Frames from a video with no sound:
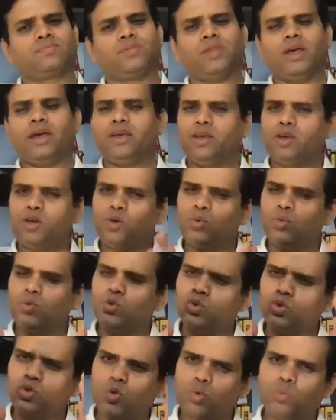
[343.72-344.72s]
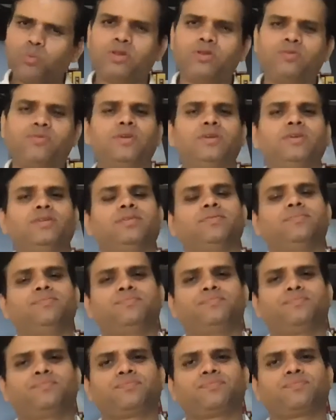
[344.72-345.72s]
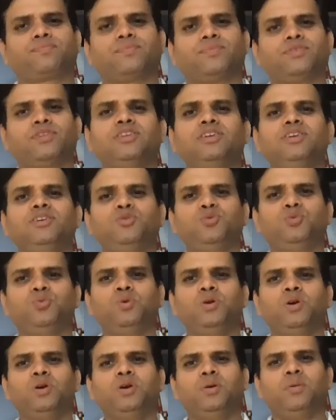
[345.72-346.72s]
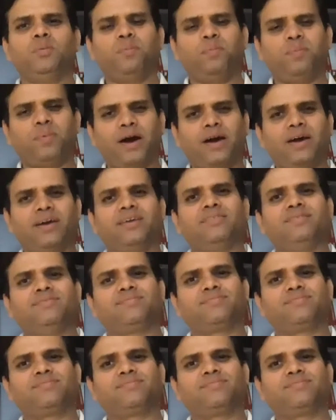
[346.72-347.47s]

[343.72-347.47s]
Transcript: Thank you so much, friends. See you. Bye.